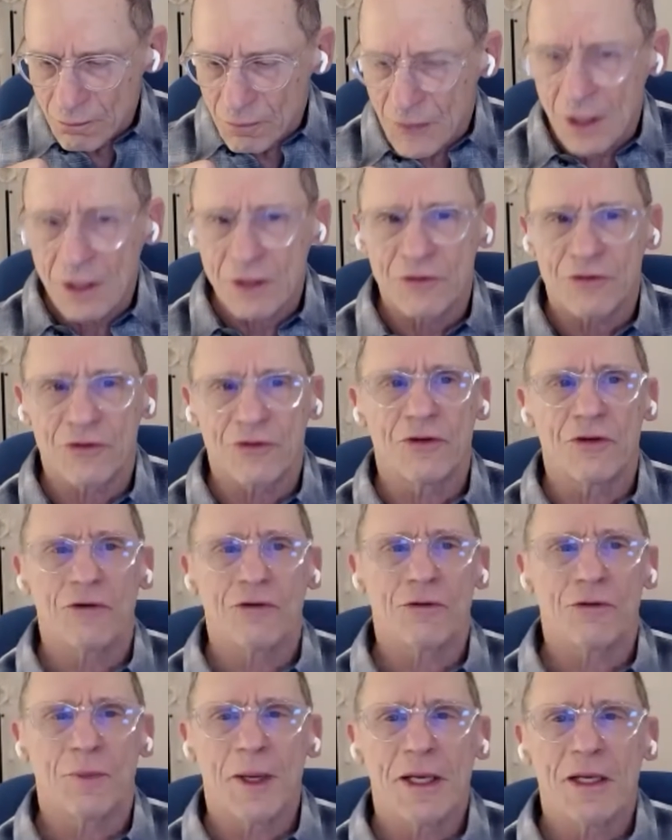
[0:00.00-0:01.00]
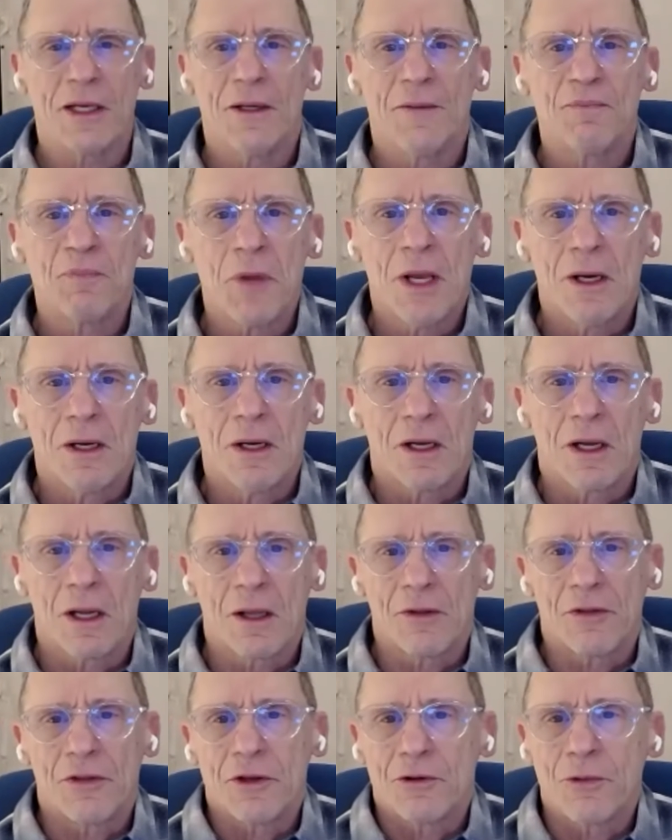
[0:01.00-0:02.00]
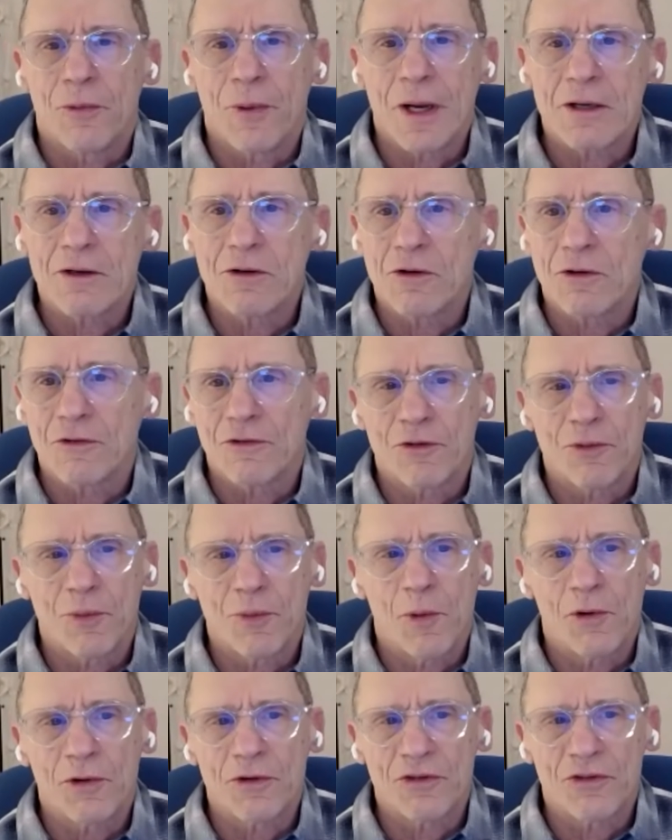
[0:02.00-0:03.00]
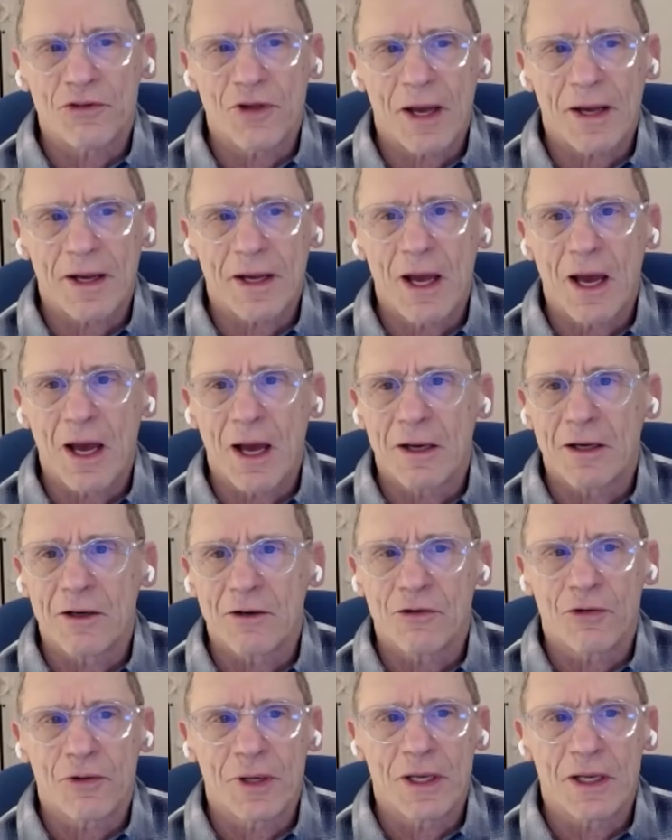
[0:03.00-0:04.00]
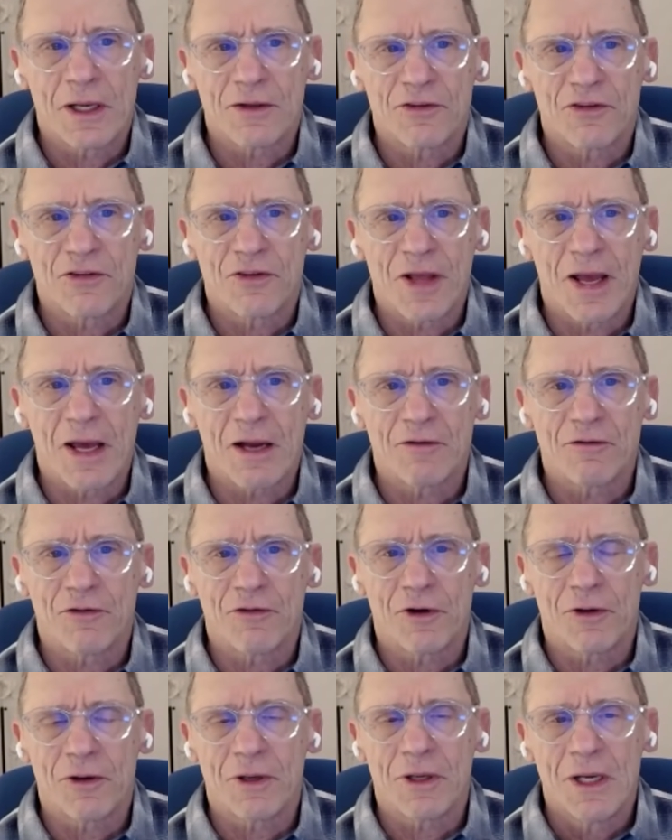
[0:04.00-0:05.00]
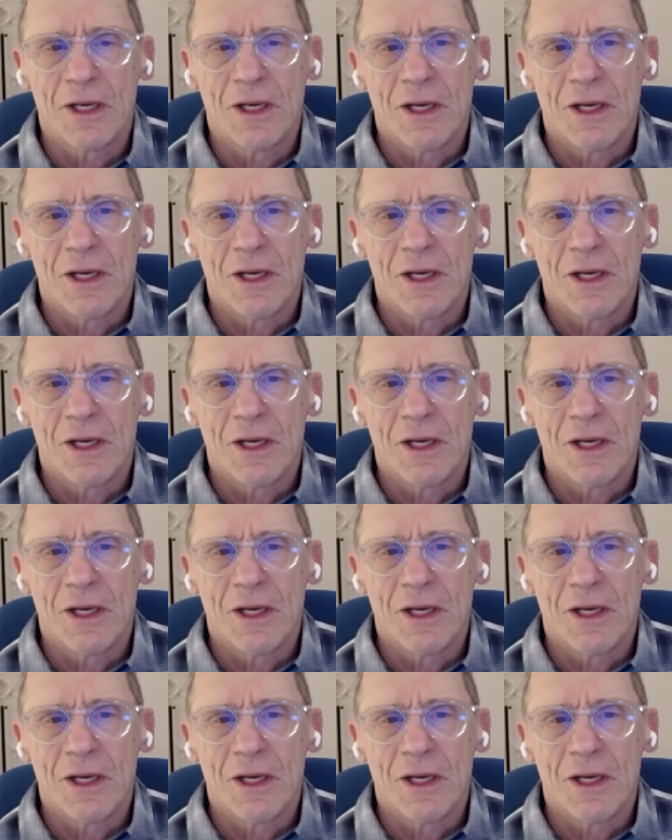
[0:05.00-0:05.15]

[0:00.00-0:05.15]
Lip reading: Excuse me, the director of sports psychiatry at Stanford.